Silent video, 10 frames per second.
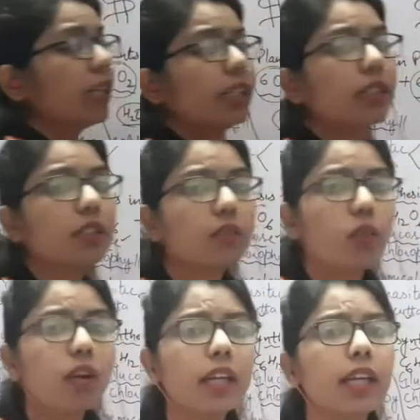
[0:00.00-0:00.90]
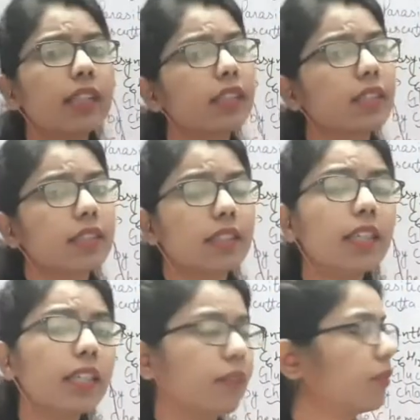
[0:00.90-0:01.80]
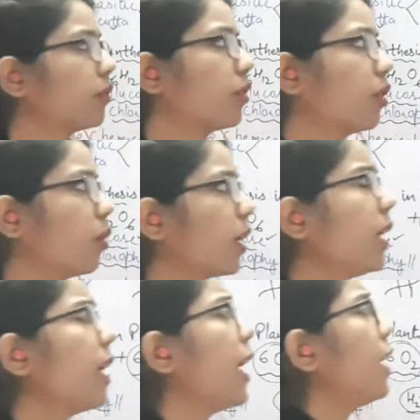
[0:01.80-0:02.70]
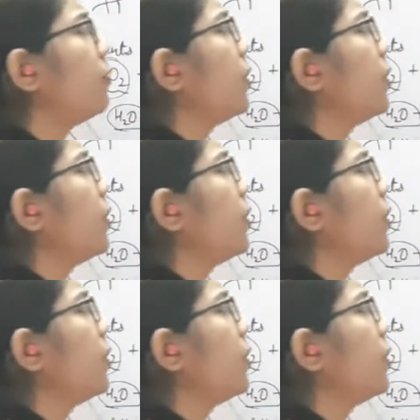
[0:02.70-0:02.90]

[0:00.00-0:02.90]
This is what? This is the leaf. Okay, and